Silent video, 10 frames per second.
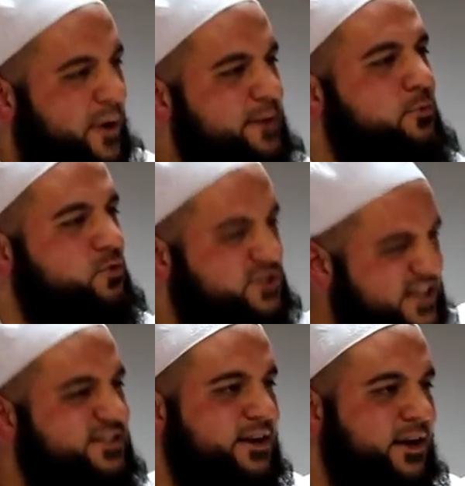people
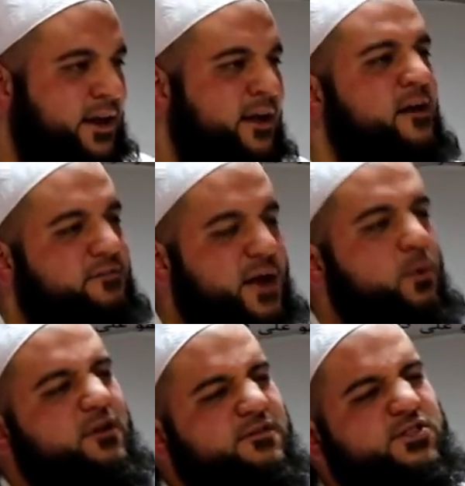decently? They
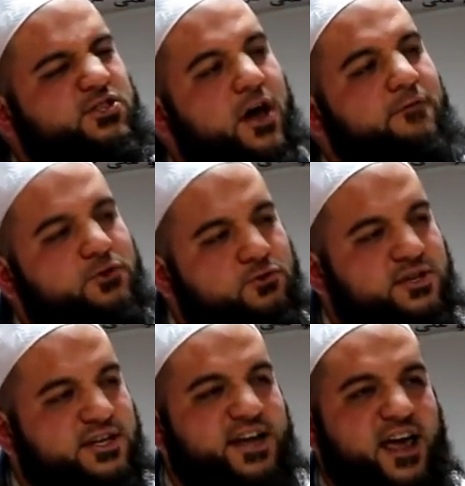would have served you to
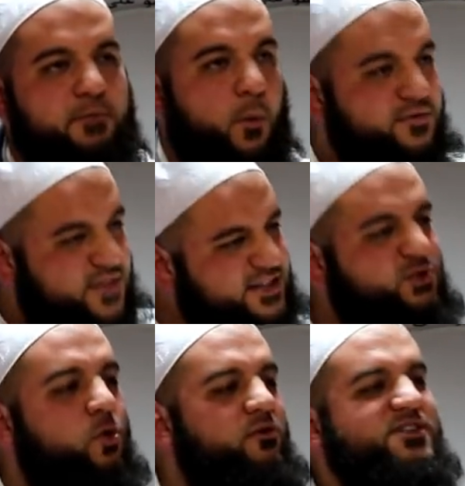the death, but when they
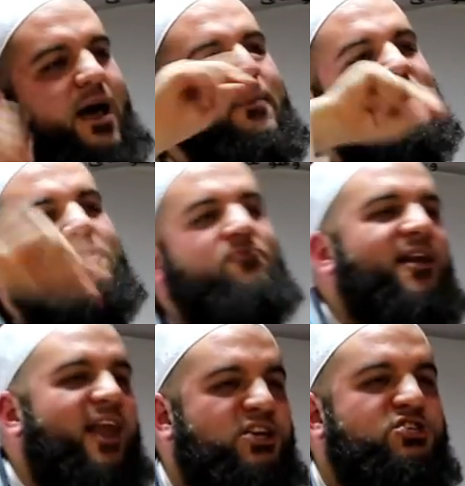saw us coming, they ran
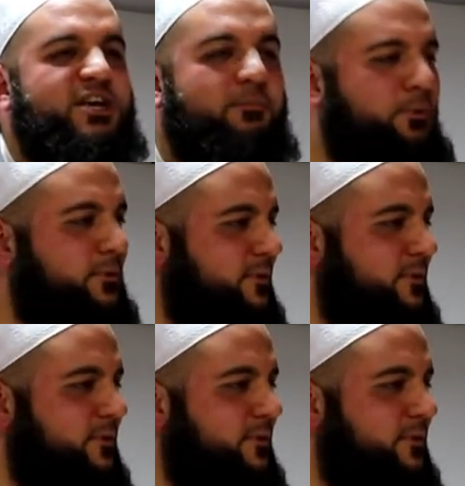like sheep.